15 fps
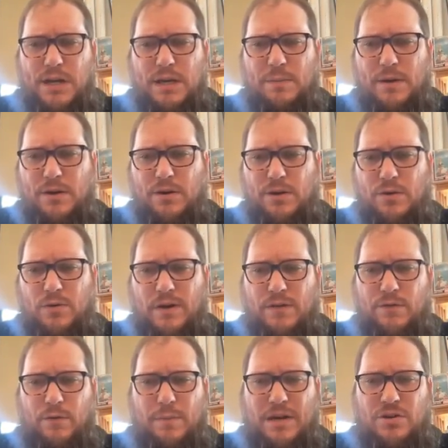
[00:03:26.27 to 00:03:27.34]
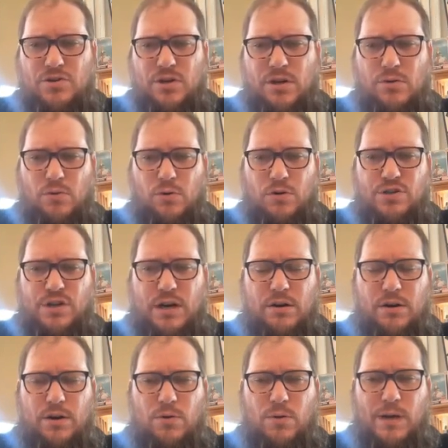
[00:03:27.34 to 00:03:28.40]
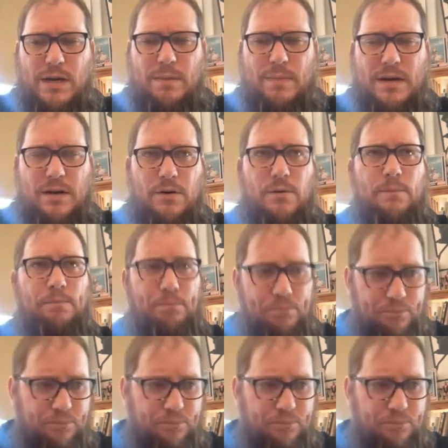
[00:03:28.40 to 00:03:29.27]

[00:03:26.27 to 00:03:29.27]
email you information or share your email